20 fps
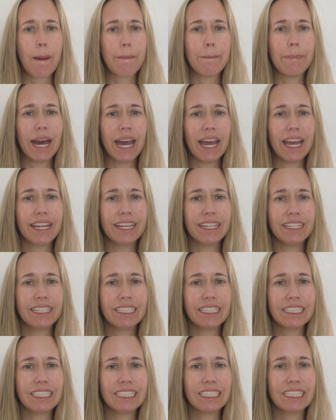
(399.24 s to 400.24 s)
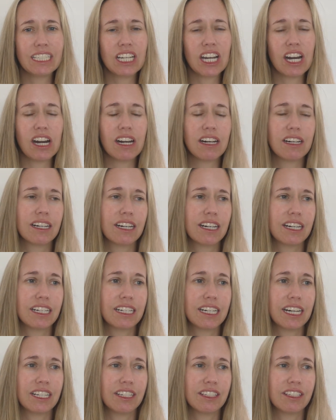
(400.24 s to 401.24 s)
But yeah,
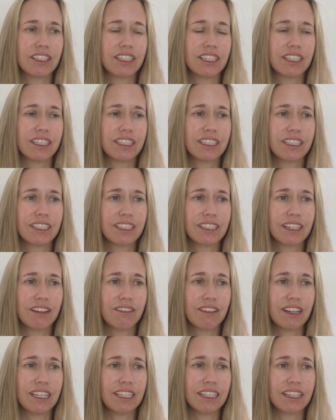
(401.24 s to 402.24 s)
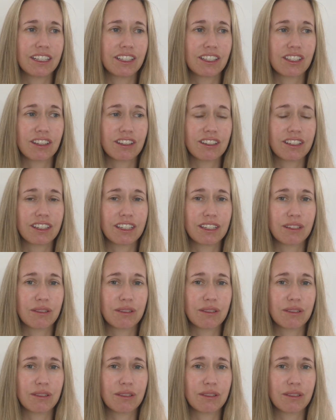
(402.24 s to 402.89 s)
I don't know. I just don't know.